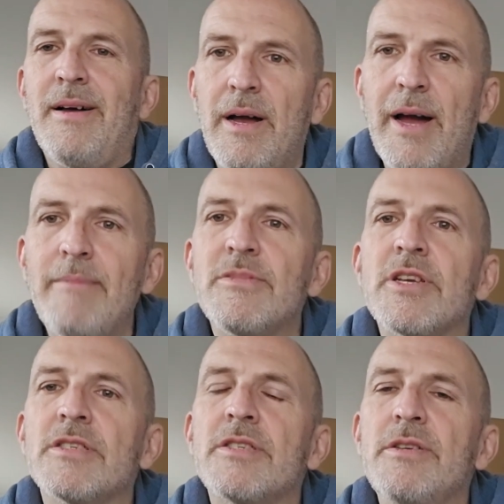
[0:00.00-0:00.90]
I'm
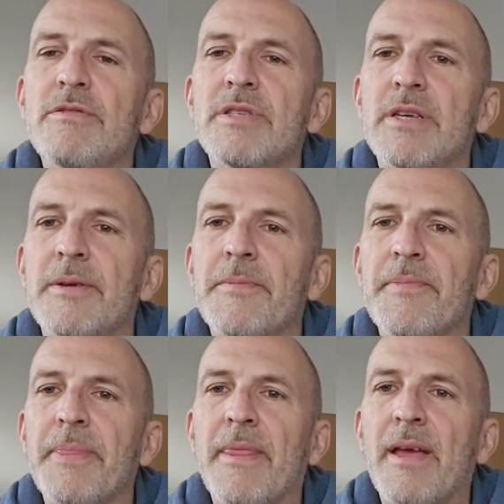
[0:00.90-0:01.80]
just using
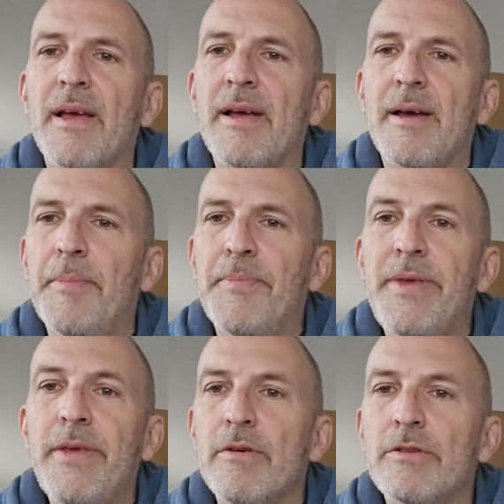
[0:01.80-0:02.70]
a
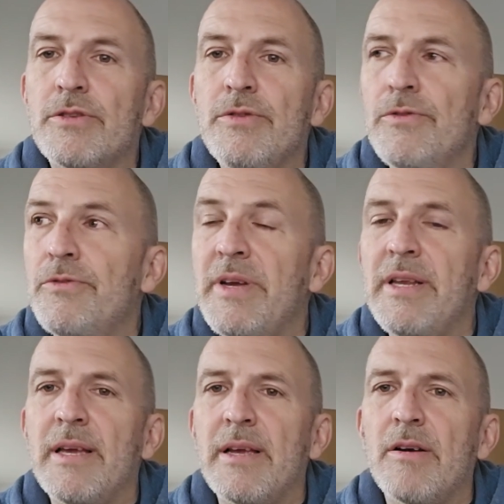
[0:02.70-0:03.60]
PO2
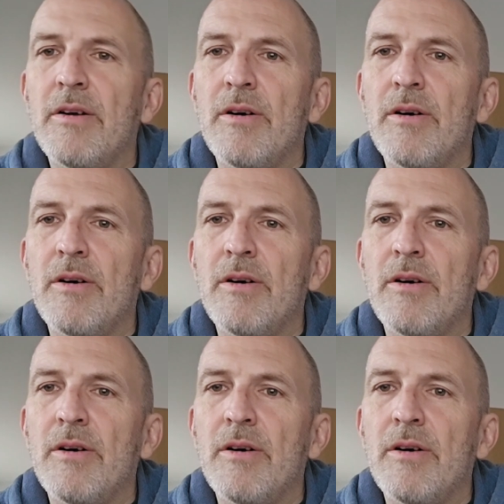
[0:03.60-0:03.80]
reading